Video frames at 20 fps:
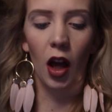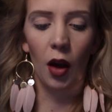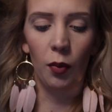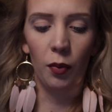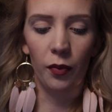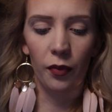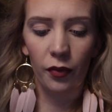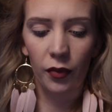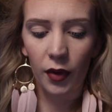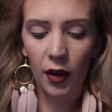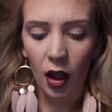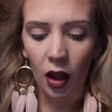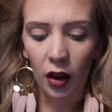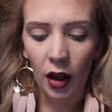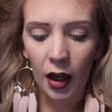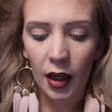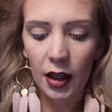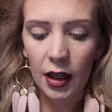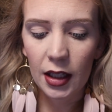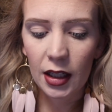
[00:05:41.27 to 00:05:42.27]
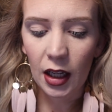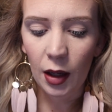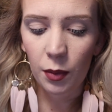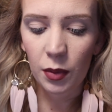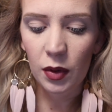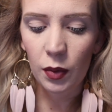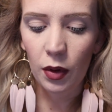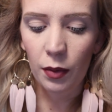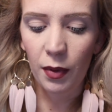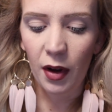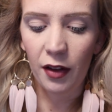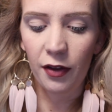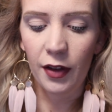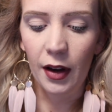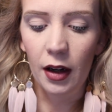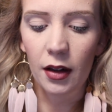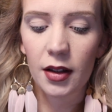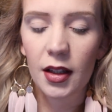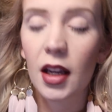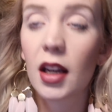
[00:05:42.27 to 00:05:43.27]
A lot of the times with my
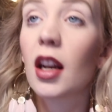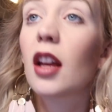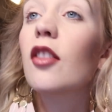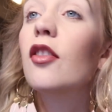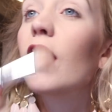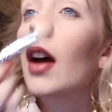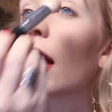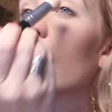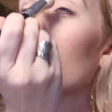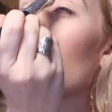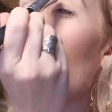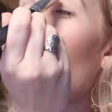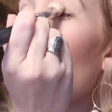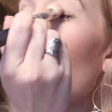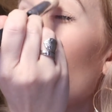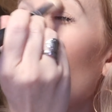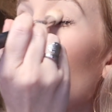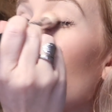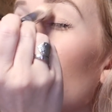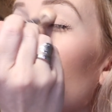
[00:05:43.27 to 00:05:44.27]
fair skin, I find that